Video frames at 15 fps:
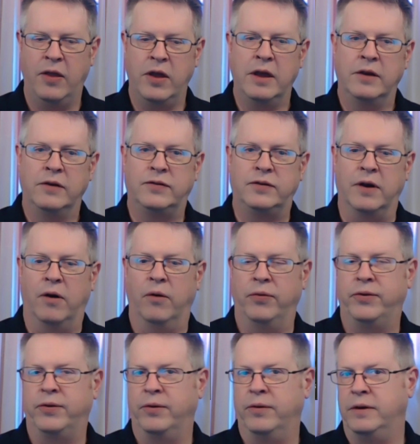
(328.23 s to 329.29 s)
So,
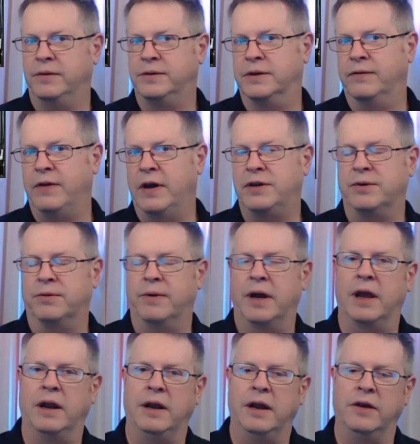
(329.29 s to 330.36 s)
through the use of facial
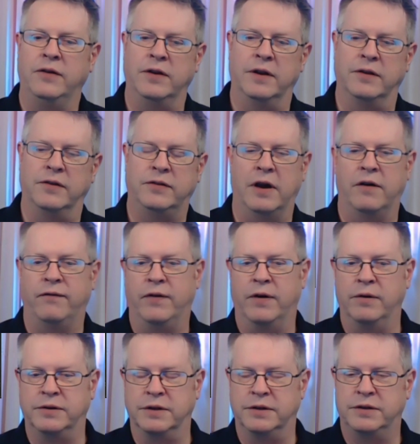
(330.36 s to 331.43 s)
recognition and cell
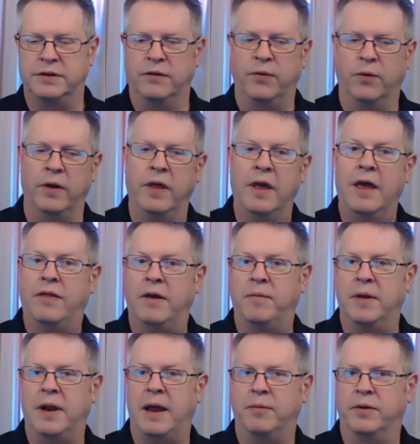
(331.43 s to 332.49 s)
phones and so forth, they've
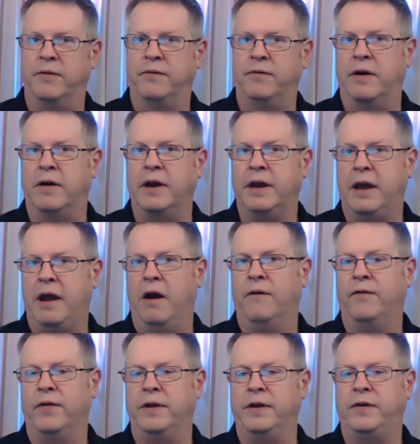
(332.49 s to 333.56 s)
been able to very
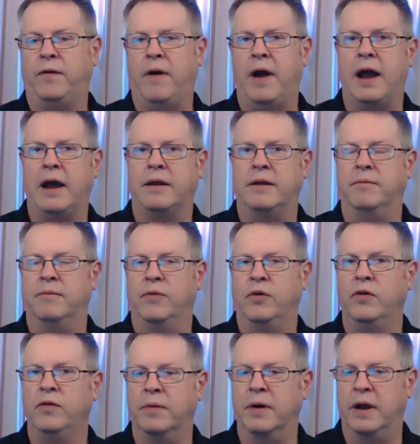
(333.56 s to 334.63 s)
carefully track the
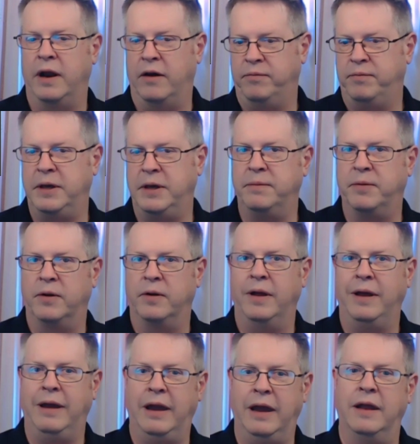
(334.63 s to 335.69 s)
movement of people
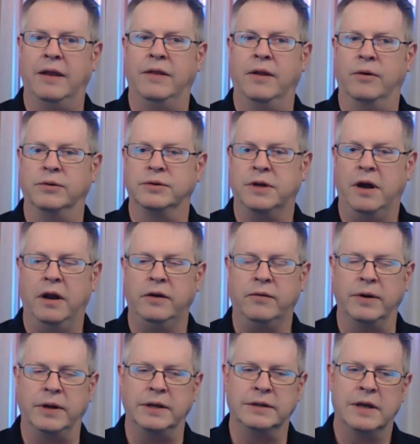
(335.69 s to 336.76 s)
in those
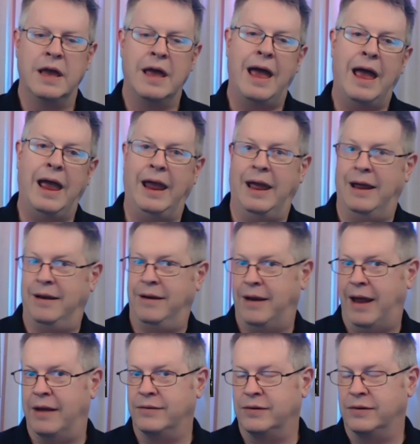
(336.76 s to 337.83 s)
countries and,
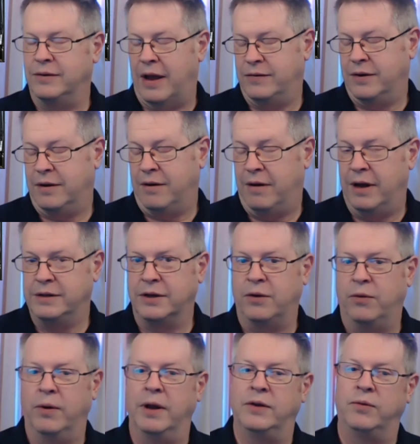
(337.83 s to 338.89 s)
as, as a
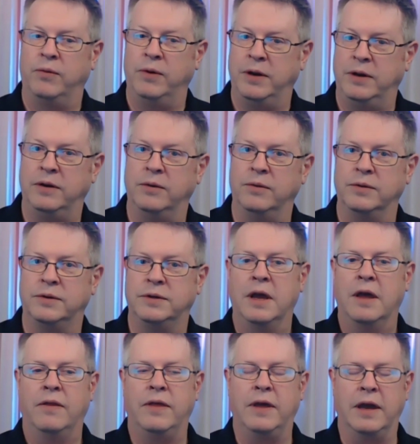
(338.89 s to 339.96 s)
consequence, reduce
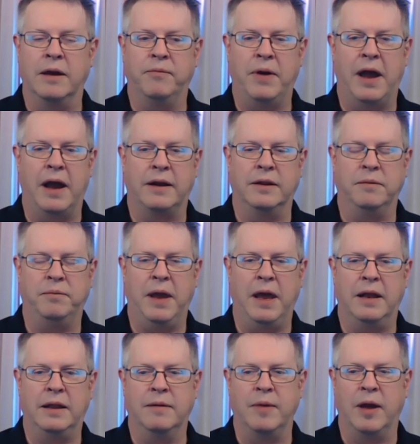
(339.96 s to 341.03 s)
the impact of the
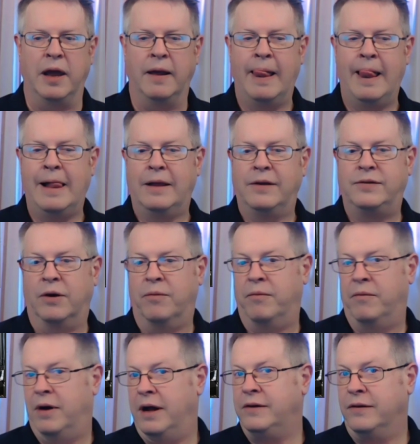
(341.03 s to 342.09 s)
pandemic. So,
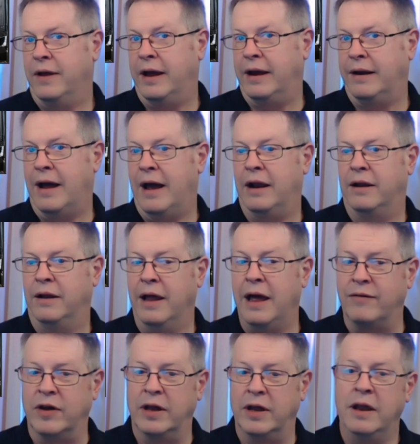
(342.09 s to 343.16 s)
much like 9
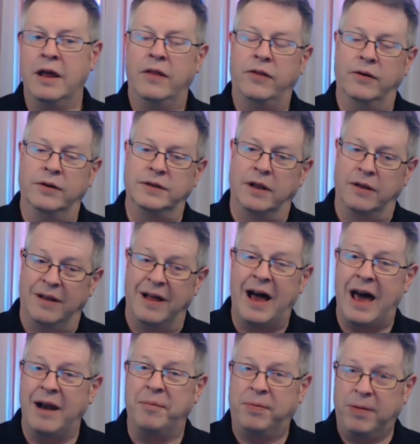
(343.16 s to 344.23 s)
11, there is a
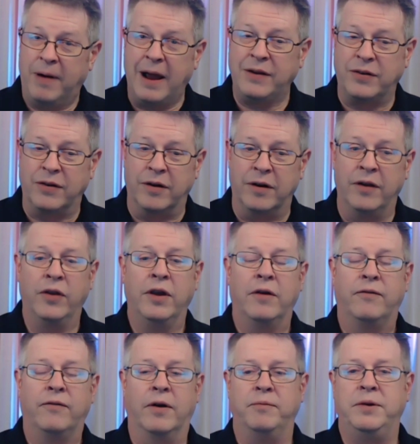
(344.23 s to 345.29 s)
lot of pressure
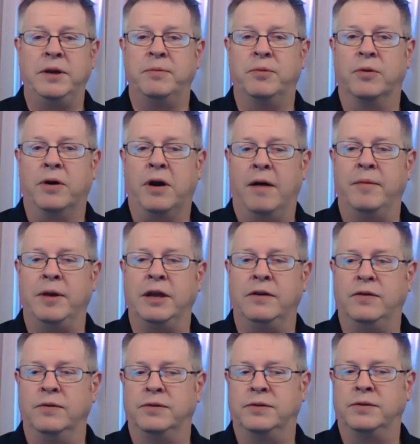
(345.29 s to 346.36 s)
from people coming
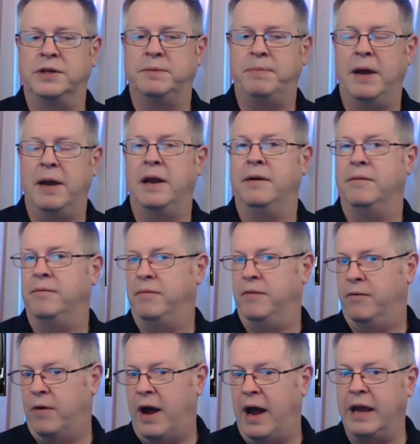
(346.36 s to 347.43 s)
to suspend
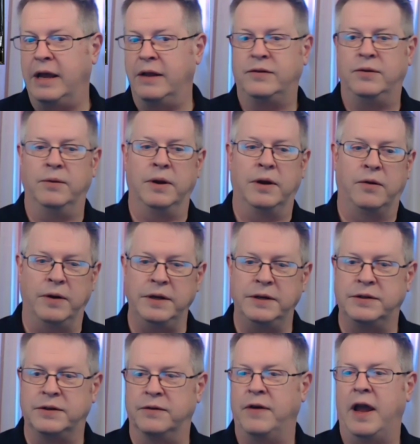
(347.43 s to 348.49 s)
rights, to increase
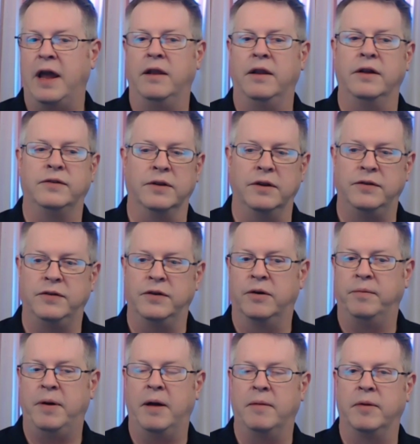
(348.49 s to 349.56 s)
surveillance on the general
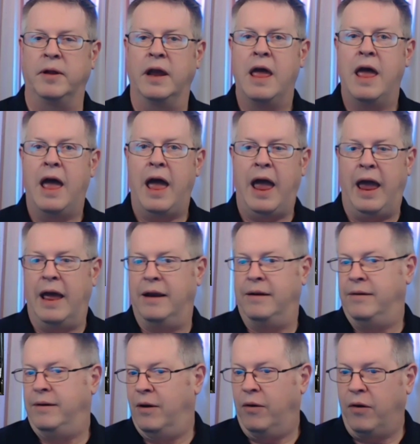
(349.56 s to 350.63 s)
public, and
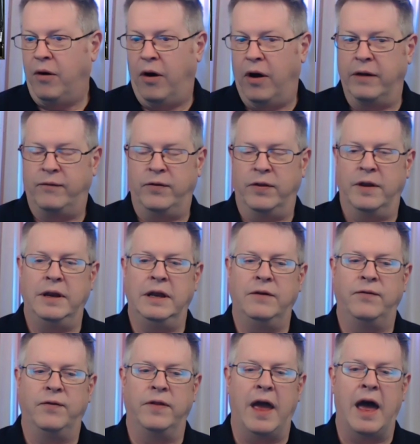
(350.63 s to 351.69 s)
you know, calling for the need
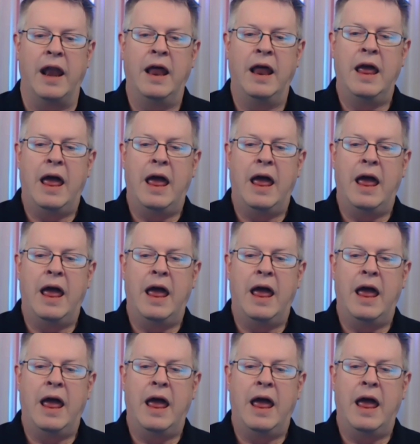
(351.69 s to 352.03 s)
for that.